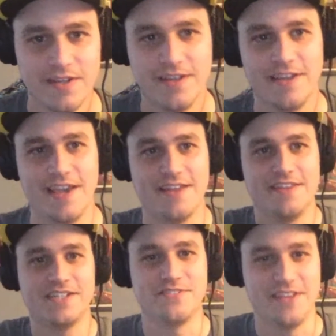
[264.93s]
Yeah,
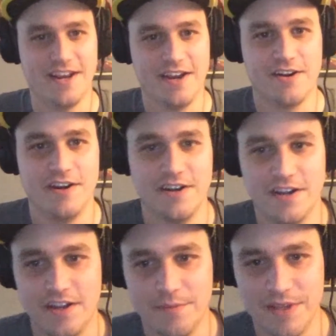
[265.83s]
thanks for that, Aaron.
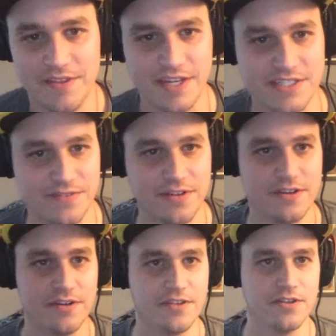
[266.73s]
And thanks
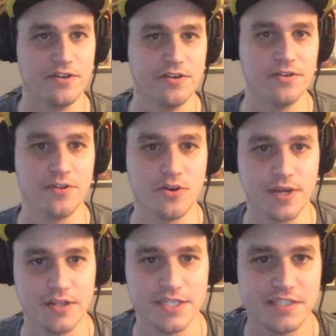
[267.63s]
for the little
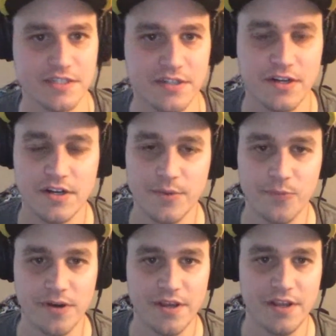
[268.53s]
quick lesson on
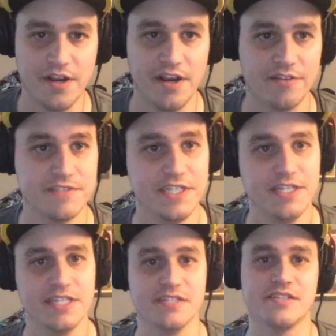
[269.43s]
what an NFT
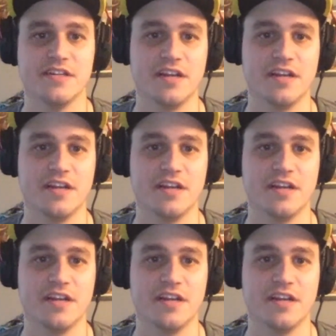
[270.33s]
is.